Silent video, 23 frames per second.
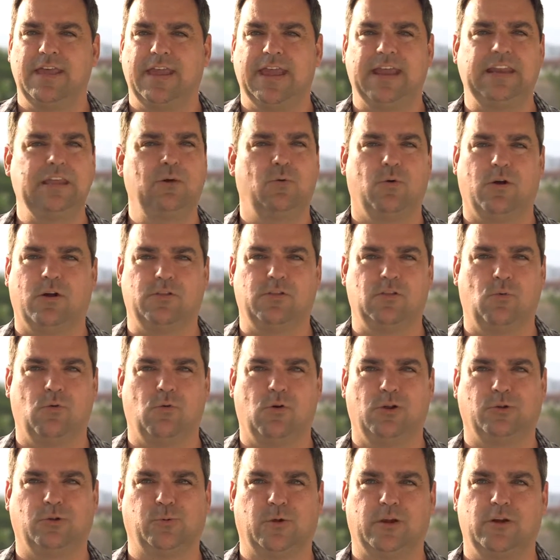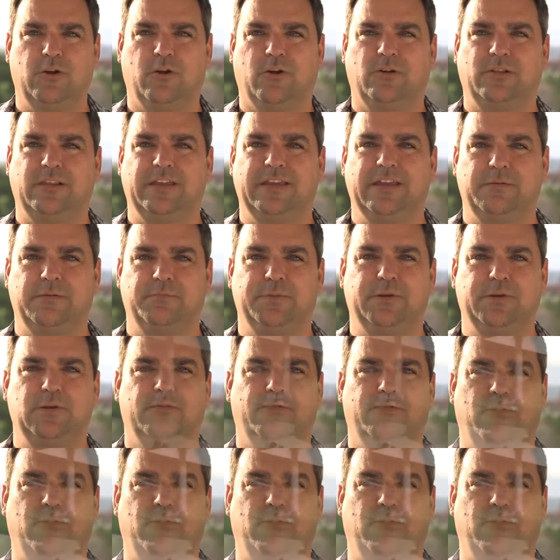anywhere in the world. We're currently in beautiful